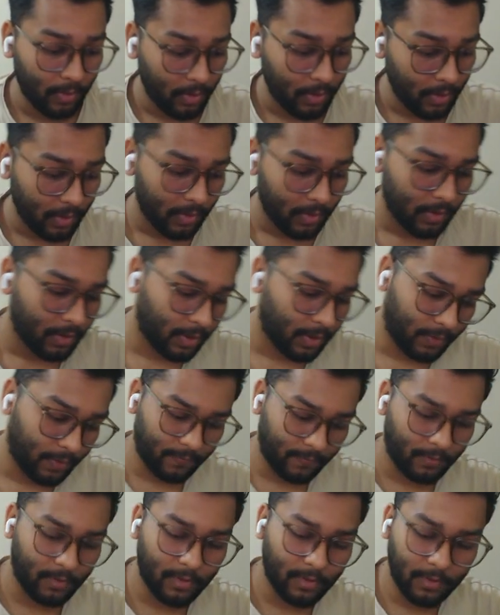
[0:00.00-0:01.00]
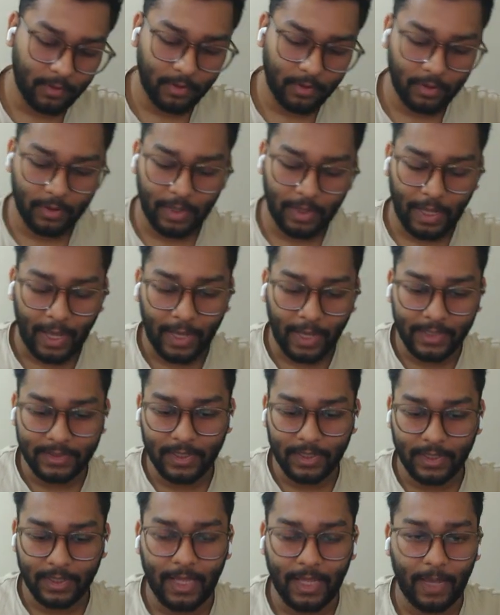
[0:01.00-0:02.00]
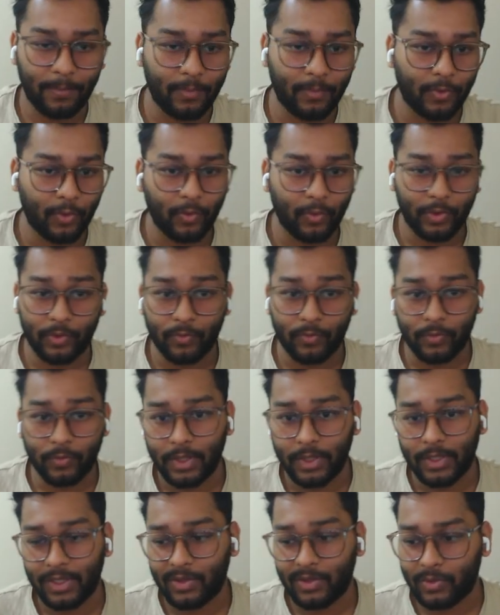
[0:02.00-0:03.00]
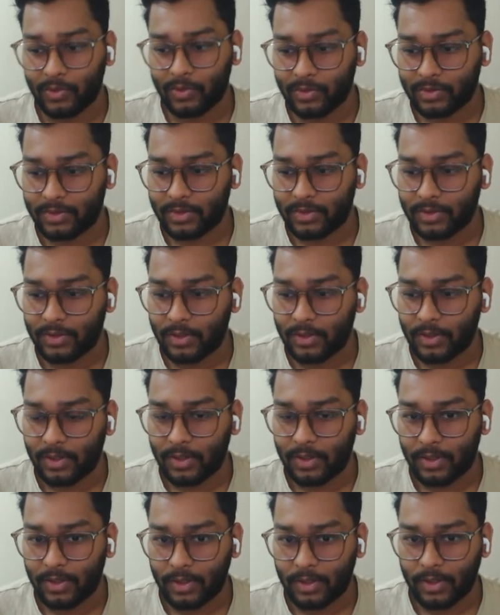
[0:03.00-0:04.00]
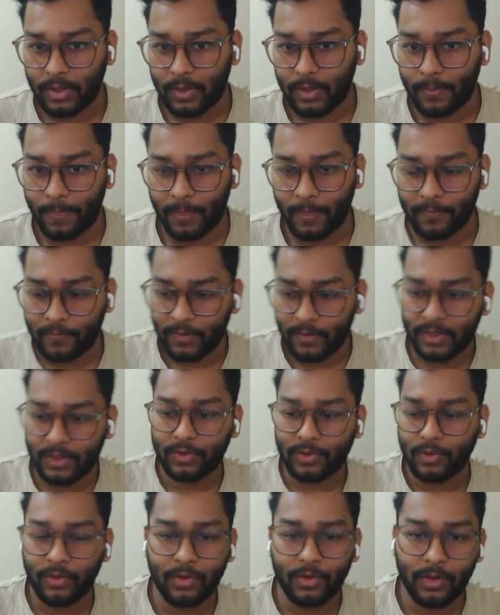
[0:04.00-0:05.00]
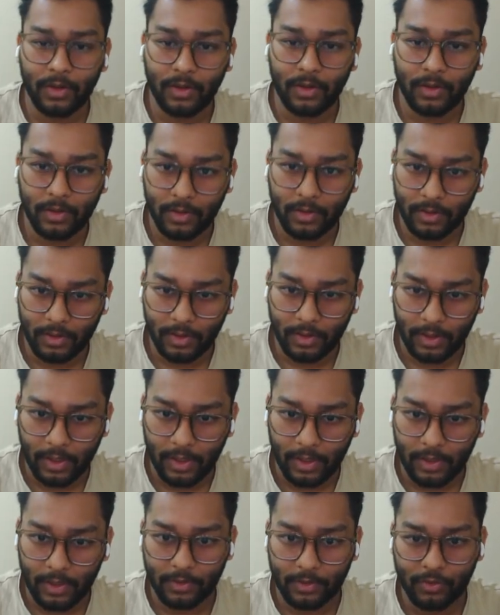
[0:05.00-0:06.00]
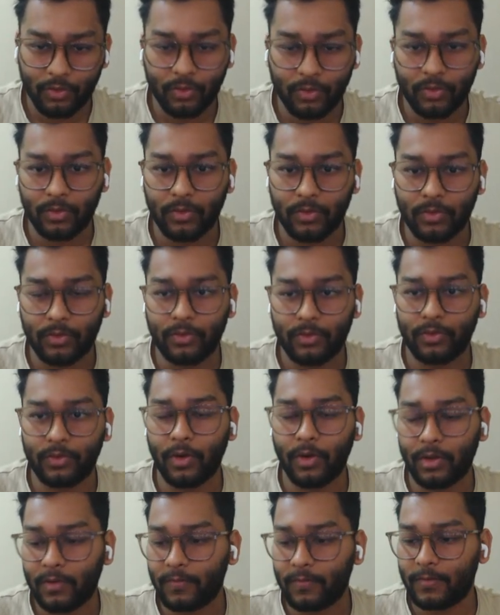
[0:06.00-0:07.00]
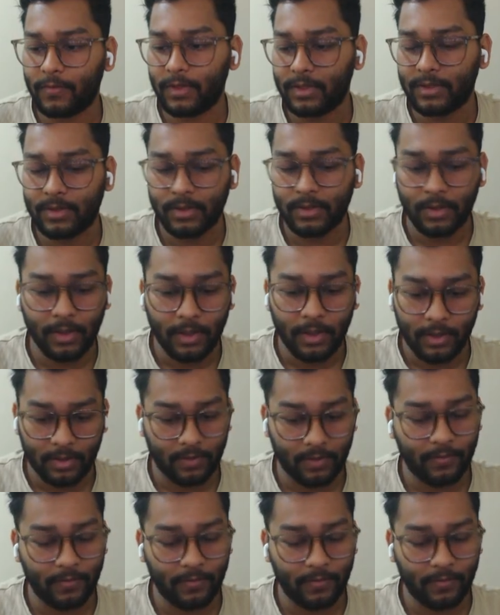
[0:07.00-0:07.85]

Now for IsaacLab, we will use VS Code to do all of this.